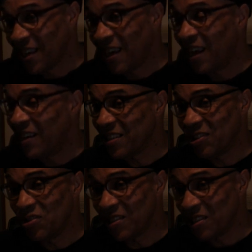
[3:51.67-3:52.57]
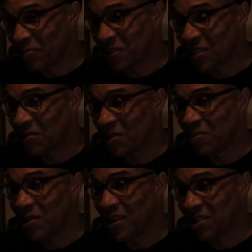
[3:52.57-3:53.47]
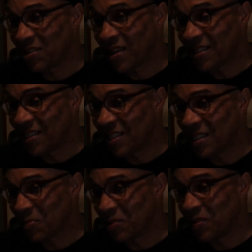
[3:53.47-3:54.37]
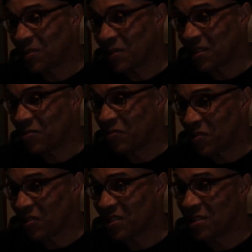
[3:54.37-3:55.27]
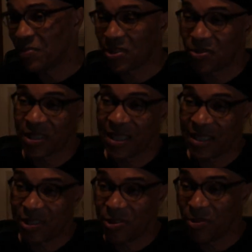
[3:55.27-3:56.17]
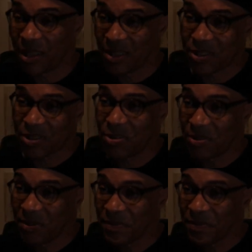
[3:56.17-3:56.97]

and that's using the principles of the martial arts, discipline, respect, and focus to make sure kids do well in school.